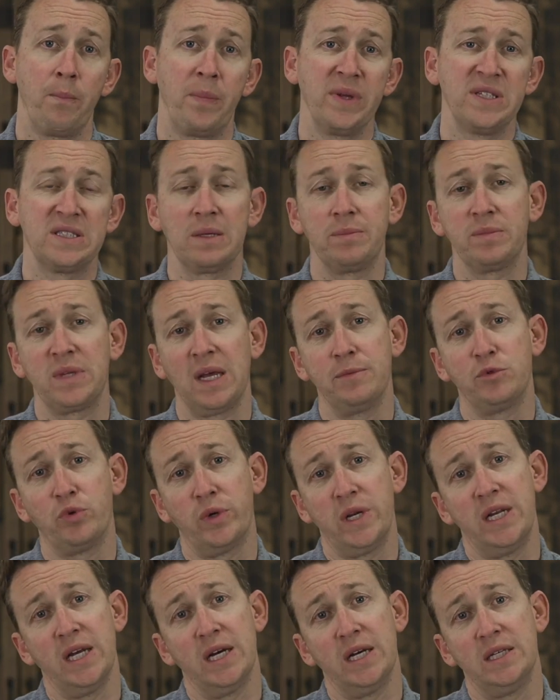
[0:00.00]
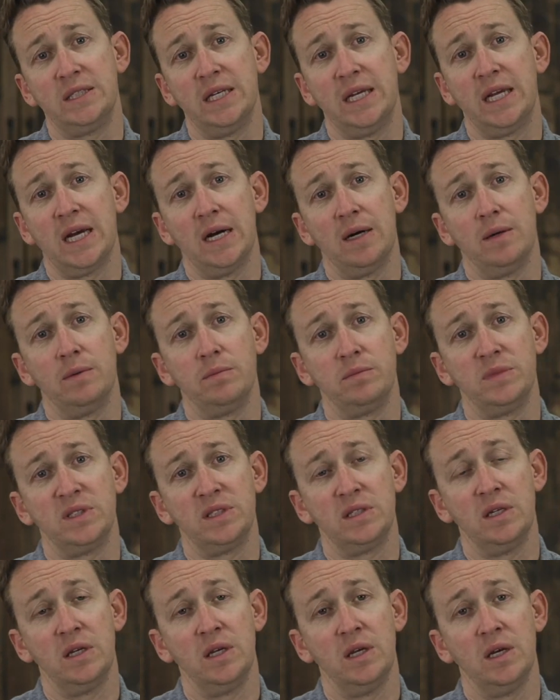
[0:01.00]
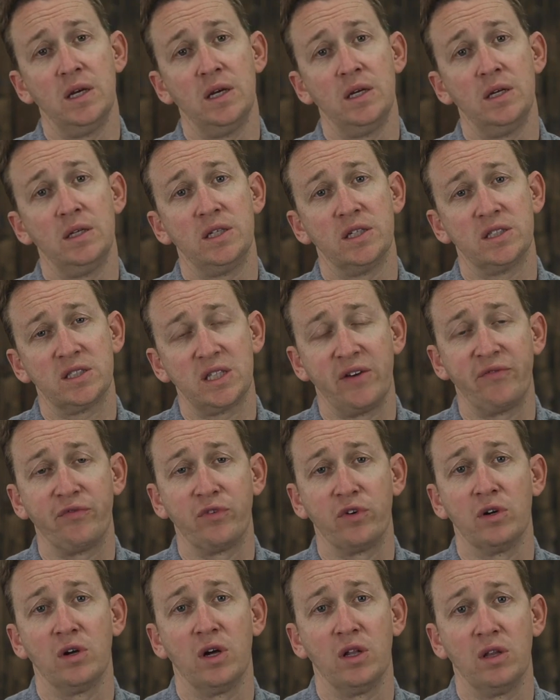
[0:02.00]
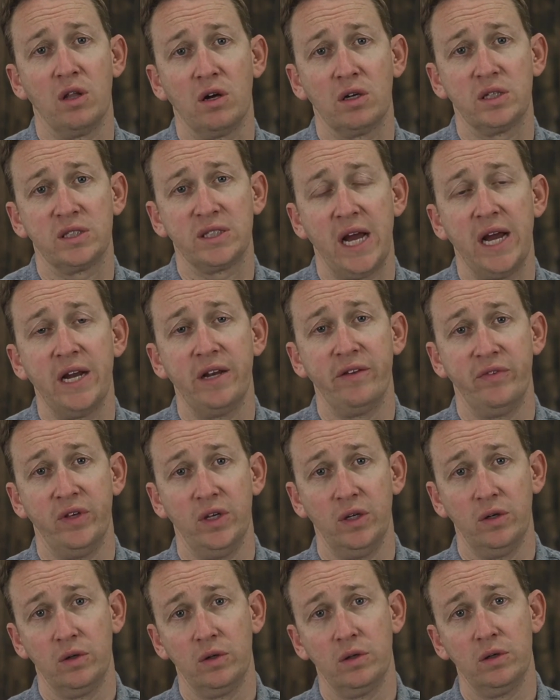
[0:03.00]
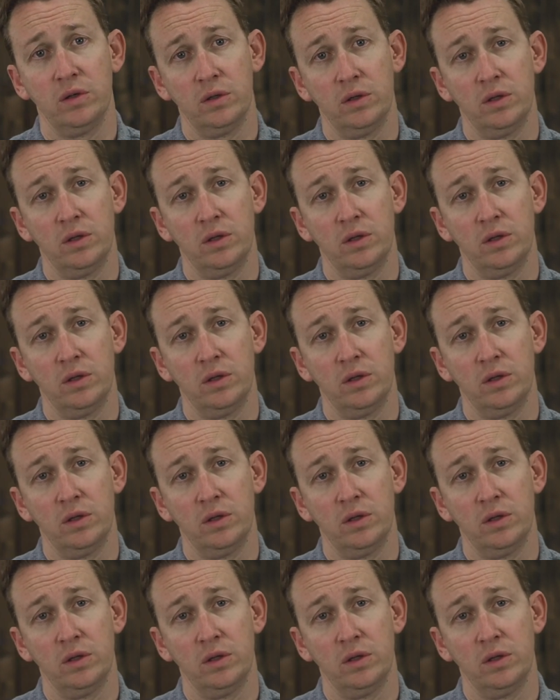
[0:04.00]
But sometimes what he does, he comes to suffer alongside of you.